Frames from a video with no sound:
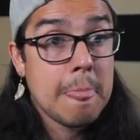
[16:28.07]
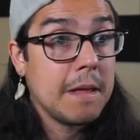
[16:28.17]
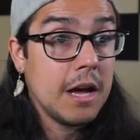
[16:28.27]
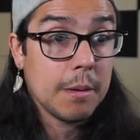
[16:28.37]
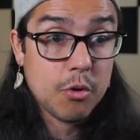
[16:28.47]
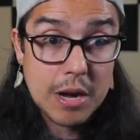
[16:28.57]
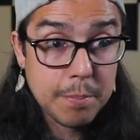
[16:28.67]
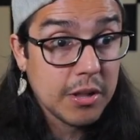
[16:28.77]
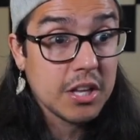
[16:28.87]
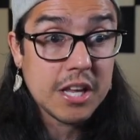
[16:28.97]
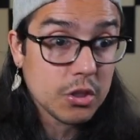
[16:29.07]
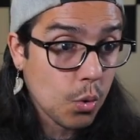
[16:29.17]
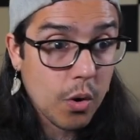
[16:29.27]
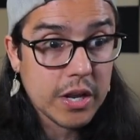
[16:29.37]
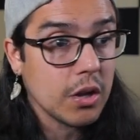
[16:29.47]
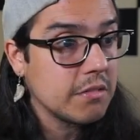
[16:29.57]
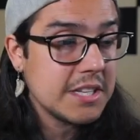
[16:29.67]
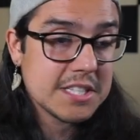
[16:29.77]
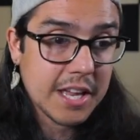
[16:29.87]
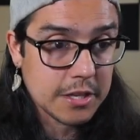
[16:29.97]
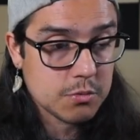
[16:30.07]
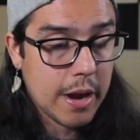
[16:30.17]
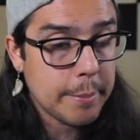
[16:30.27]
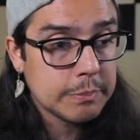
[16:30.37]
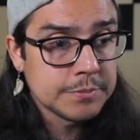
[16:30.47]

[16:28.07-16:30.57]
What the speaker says: credibility, authority, all of these things, right?